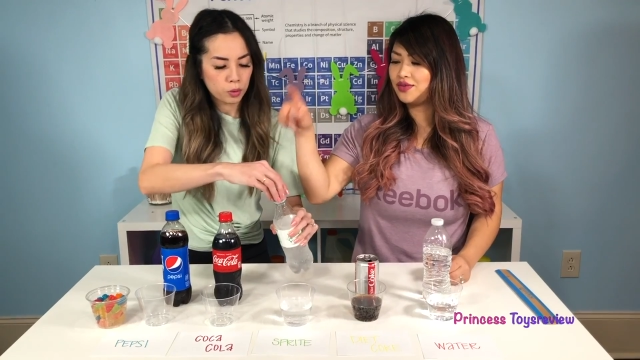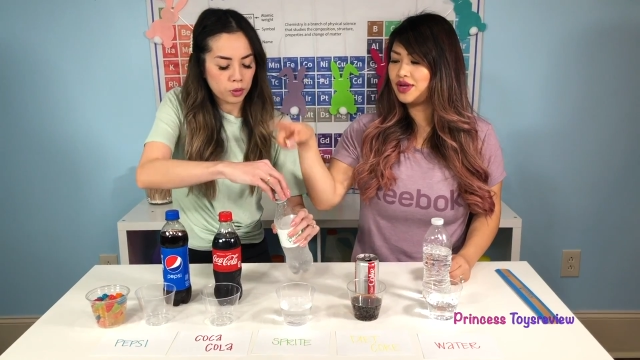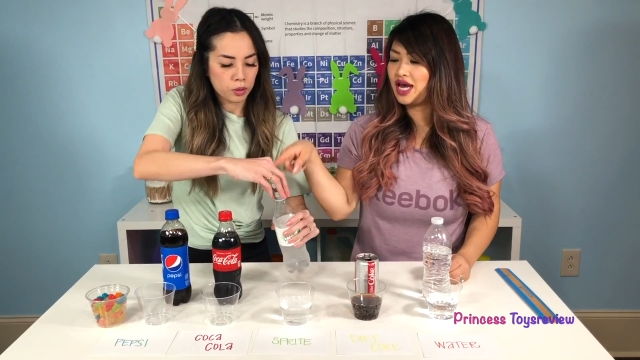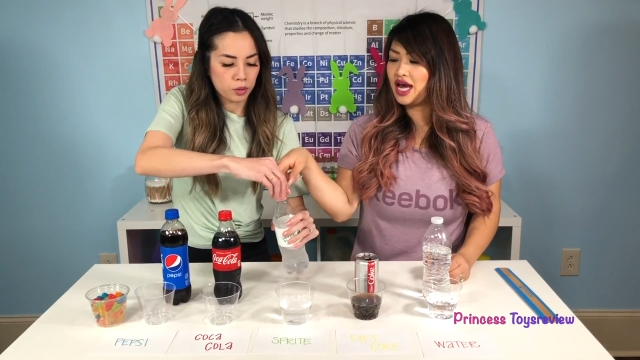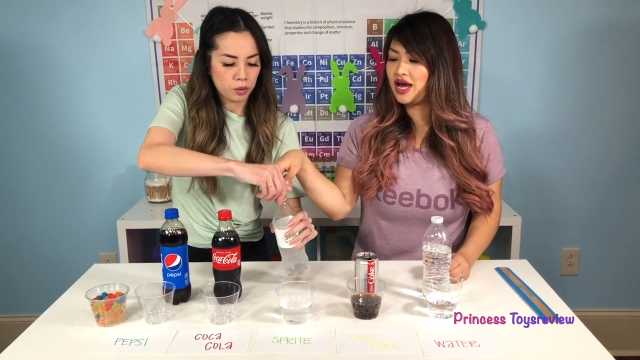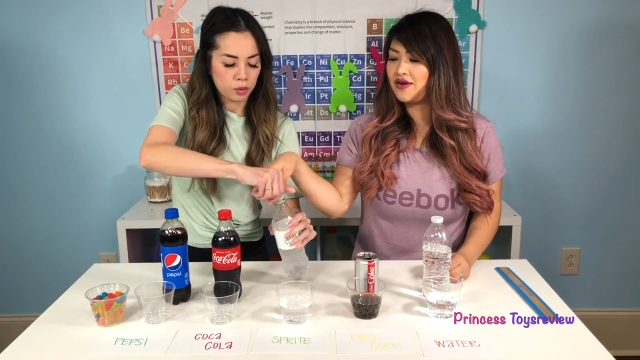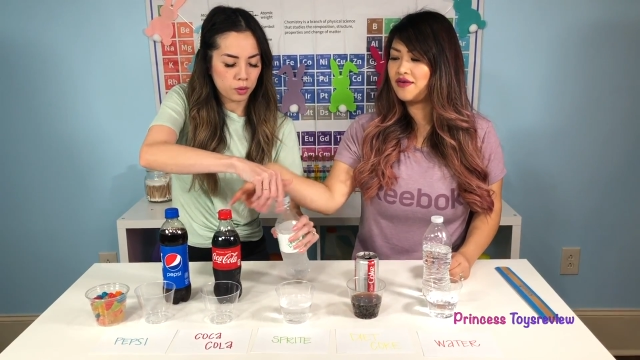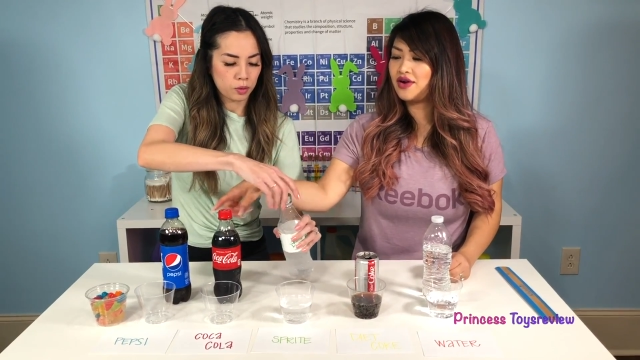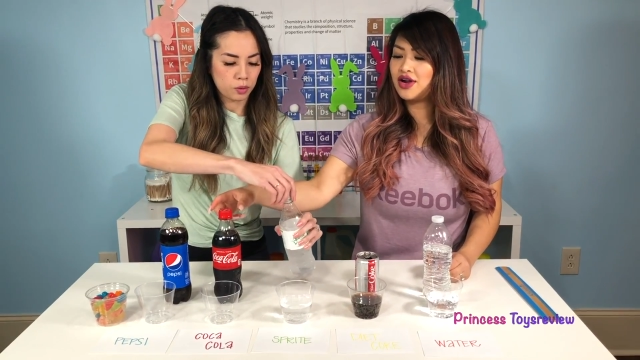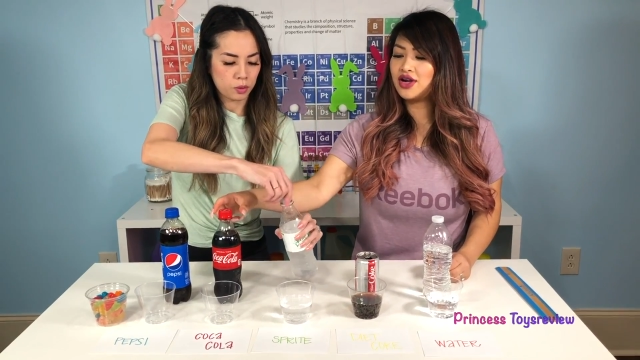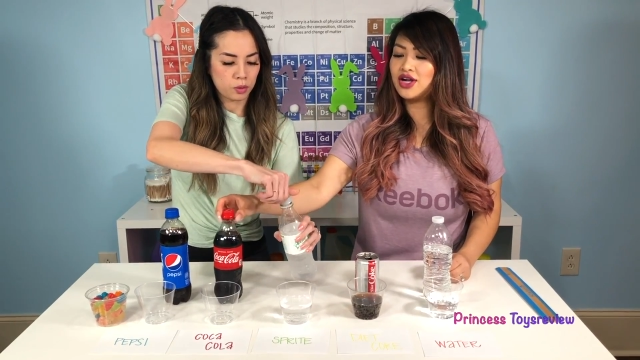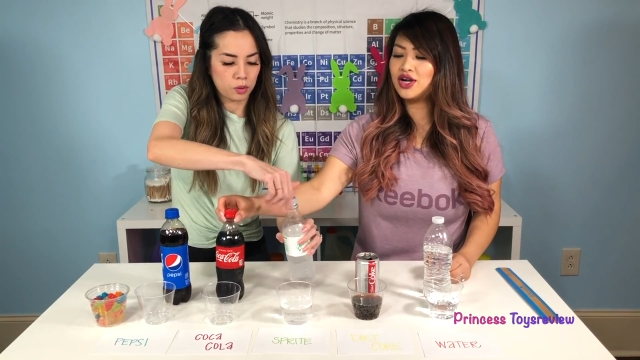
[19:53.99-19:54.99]
Speaker 1: we have
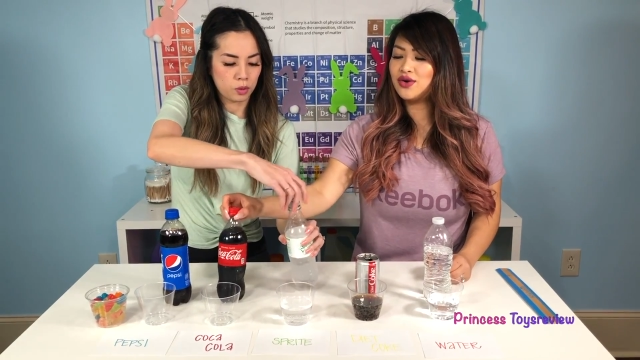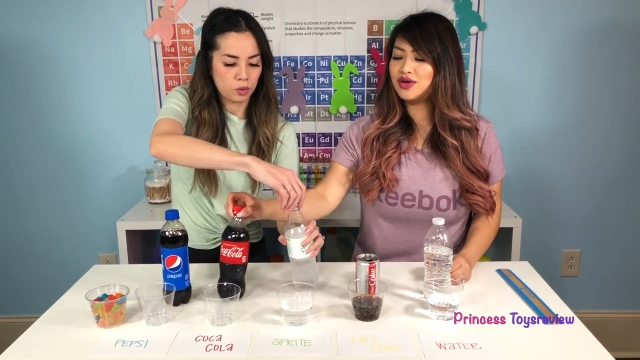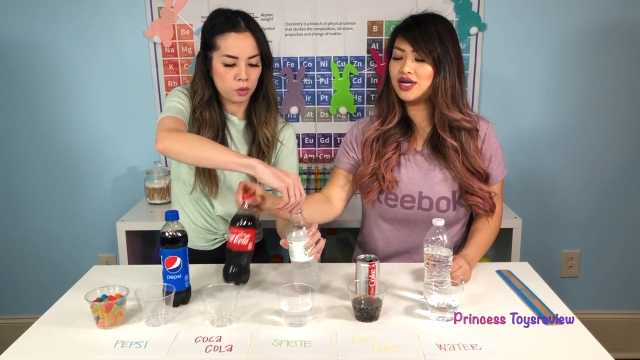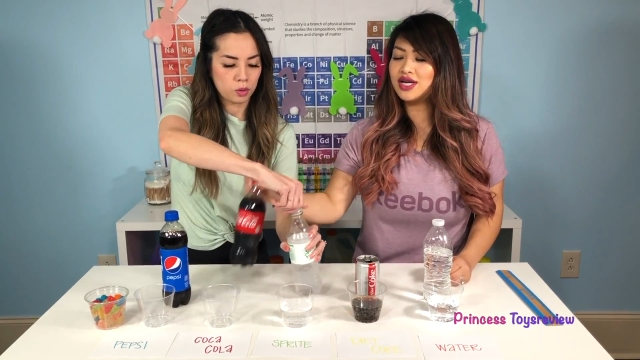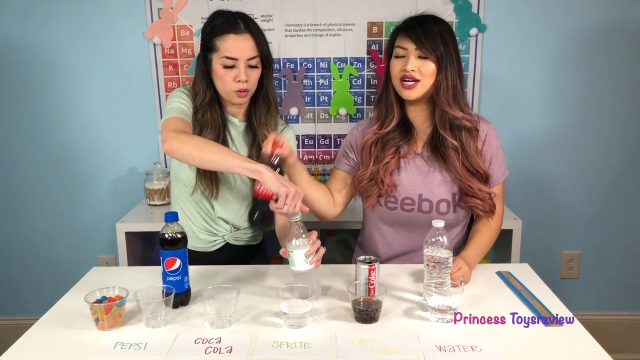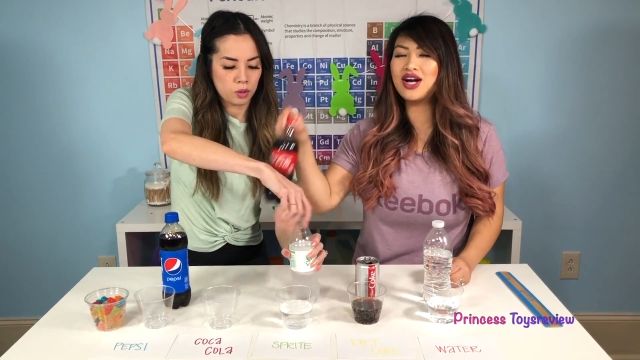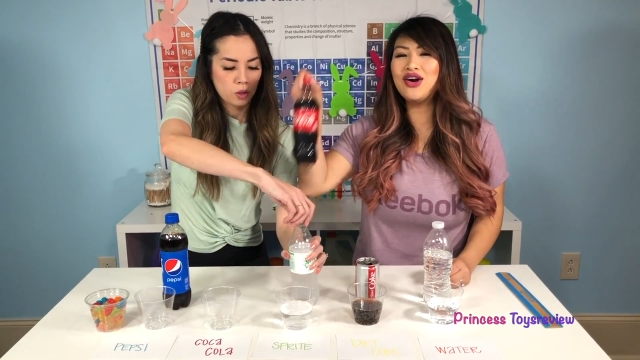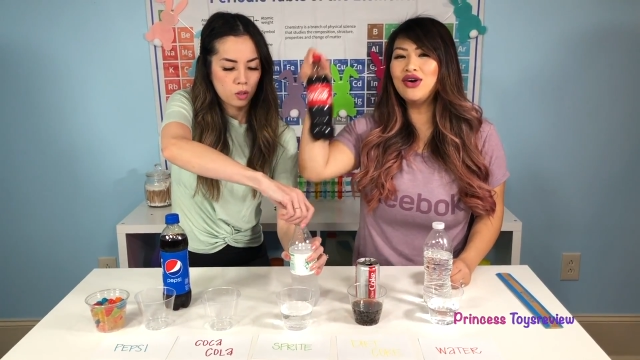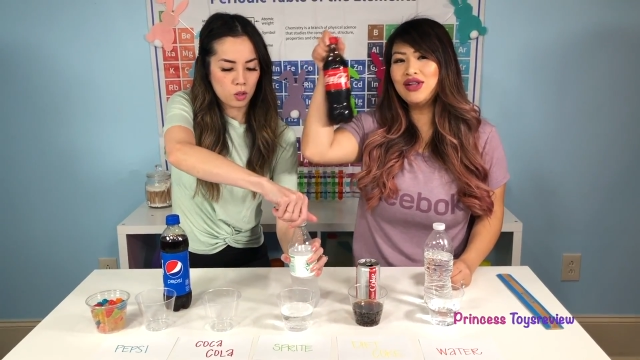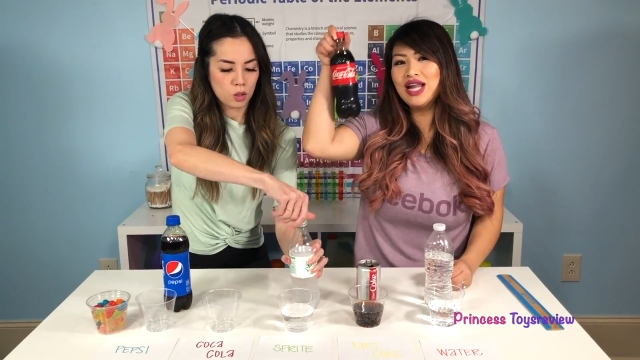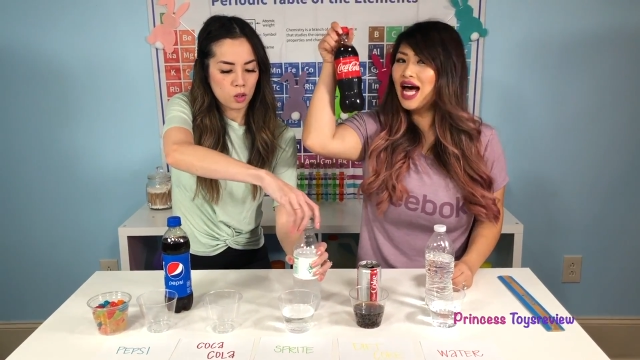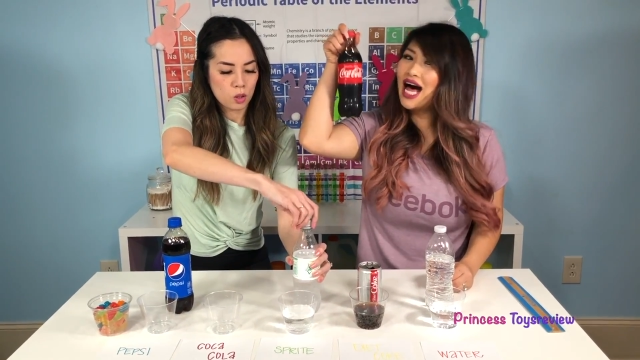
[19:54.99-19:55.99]
our
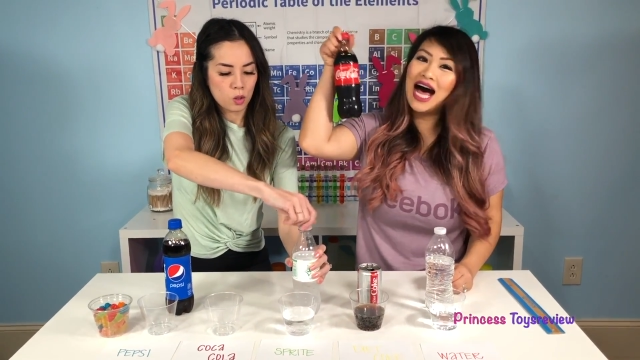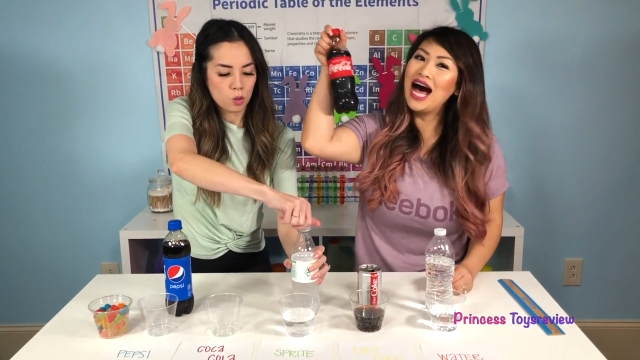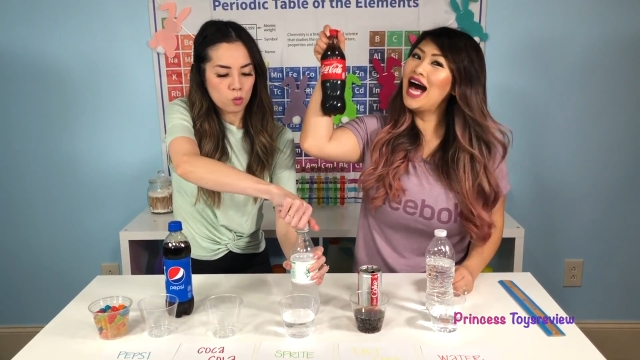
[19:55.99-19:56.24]
Coca-Cola.